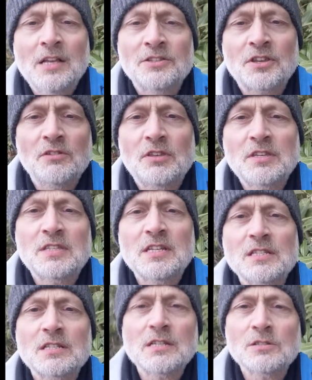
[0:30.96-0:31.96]
So
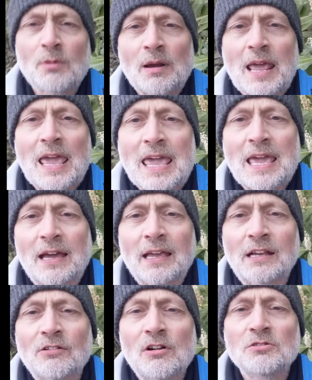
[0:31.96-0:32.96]
this one here,
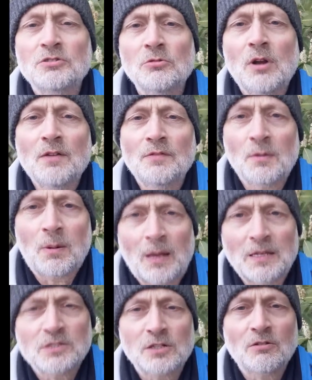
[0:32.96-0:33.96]
it grows all over the
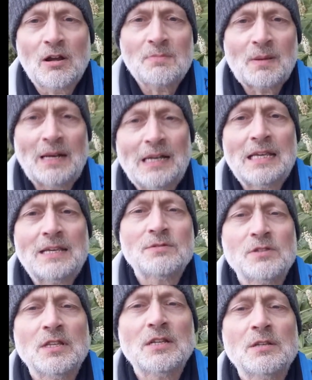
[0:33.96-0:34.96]
place, great big
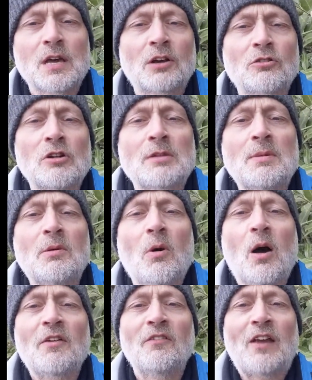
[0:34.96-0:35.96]
leaves and these creamy
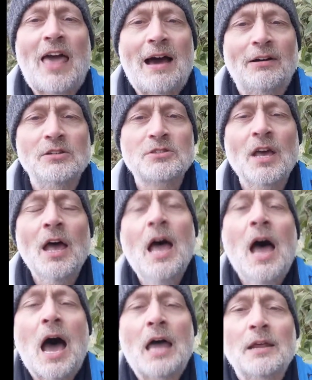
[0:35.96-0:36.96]
white flowers,
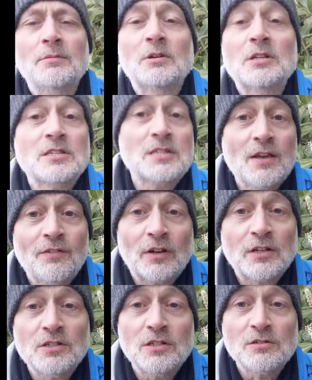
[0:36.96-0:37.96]
and I'm going to see if I
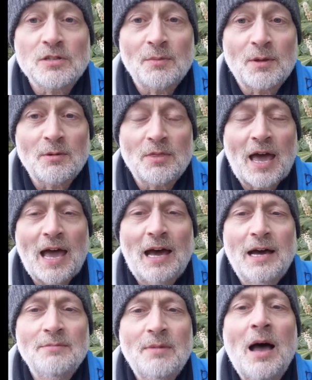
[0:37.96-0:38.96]
can do something with that
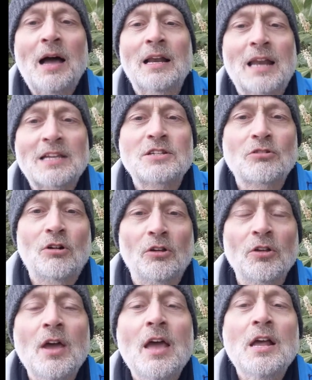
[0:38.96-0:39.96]
later
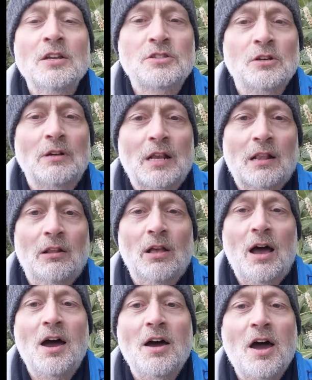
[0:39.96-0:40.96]
on, do a little
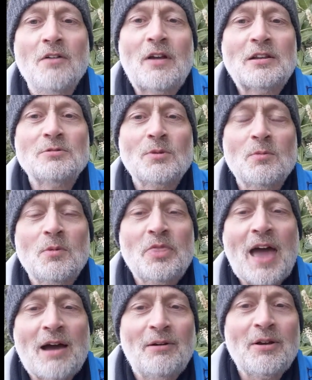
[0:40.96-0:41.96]
arrangement with
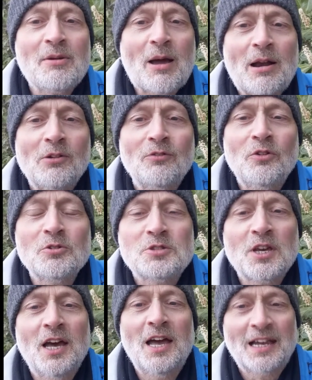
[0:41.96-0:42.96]
that. Or anyway, look forward
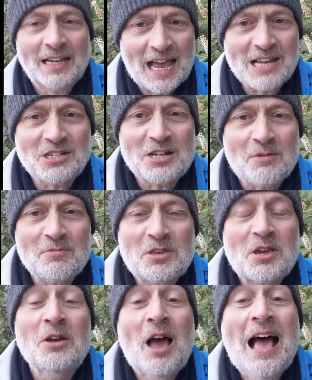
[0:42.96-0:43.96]
to catching up with
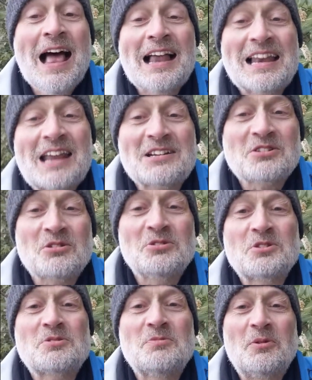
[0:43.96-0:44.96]
you later on
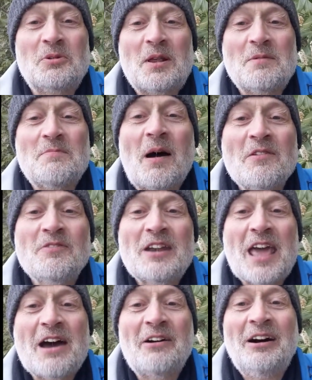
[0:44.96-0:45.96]
this morning. Bye for
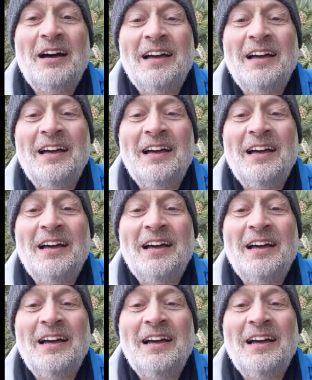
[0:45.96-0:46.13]
now.